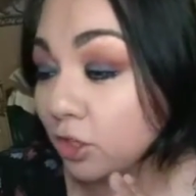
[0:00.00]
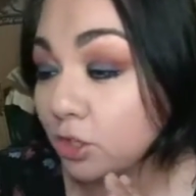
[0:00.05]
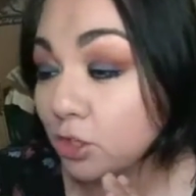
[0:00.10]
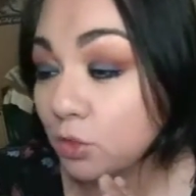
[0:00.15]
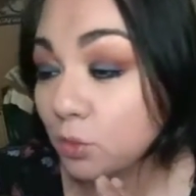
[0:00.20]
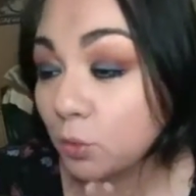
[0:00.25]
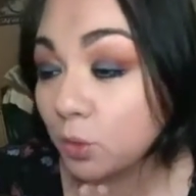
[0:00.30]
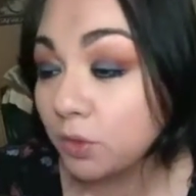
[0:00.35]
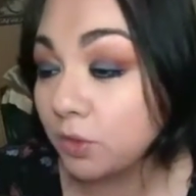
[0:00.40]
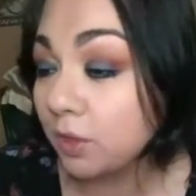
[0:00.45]

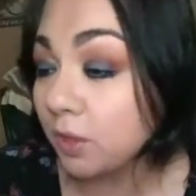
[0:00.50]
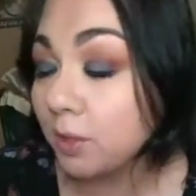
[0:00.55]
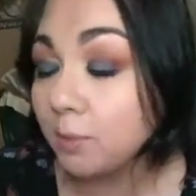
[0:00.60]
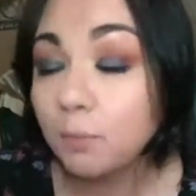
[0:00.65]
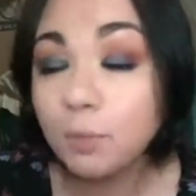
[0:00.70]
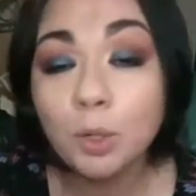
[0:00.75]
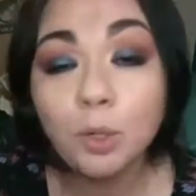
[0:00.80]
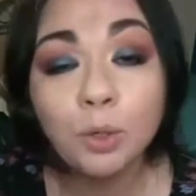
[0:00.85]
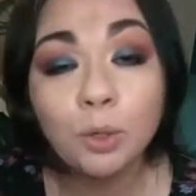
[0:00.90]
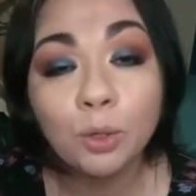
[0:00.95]
with the
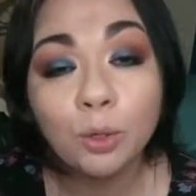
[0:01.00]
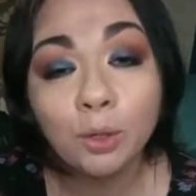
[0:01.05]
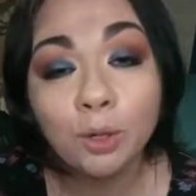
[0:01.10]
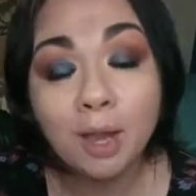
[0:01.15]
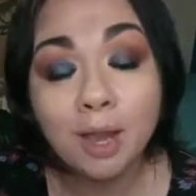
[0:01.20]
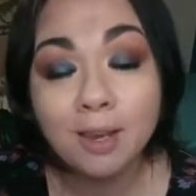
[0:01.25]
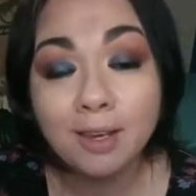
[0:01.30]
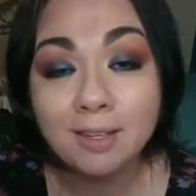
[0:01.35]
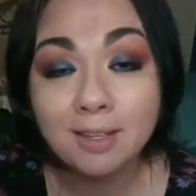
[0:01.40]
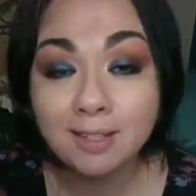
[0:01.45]
computer and
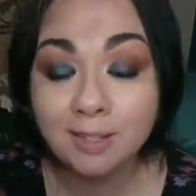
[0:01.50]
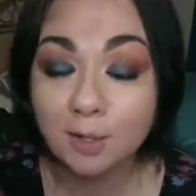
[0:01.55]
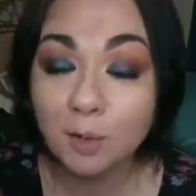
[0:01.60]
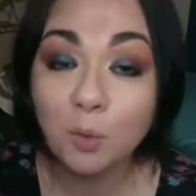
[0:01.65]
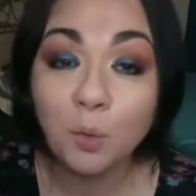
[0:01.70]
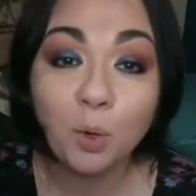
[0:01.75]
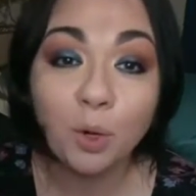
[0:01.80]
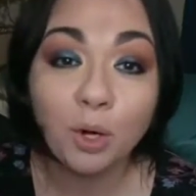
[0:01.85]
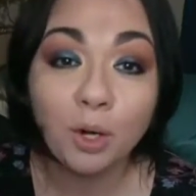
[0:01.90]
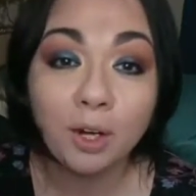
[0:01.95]
it didn't
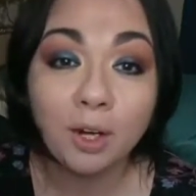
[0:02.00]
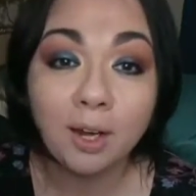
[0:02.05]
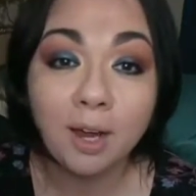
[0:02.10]
work